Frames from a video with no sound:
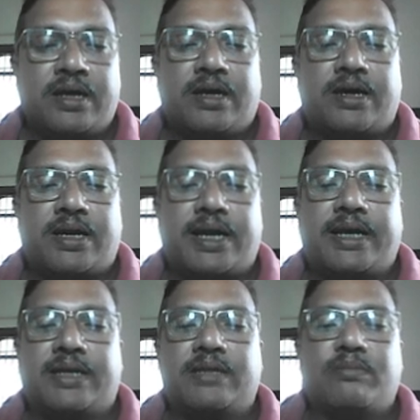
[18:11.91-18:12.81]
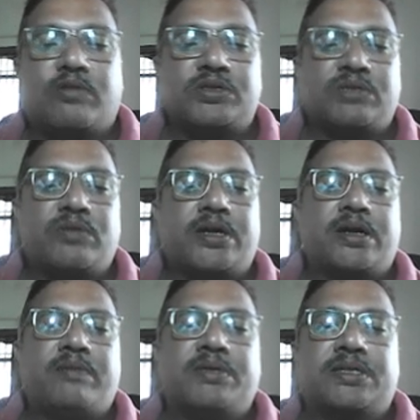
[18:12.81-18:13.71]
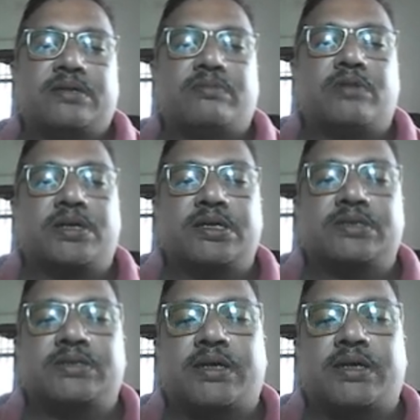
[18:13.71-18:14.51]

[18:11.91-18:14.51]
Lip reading: light, the more stimulated emission occurs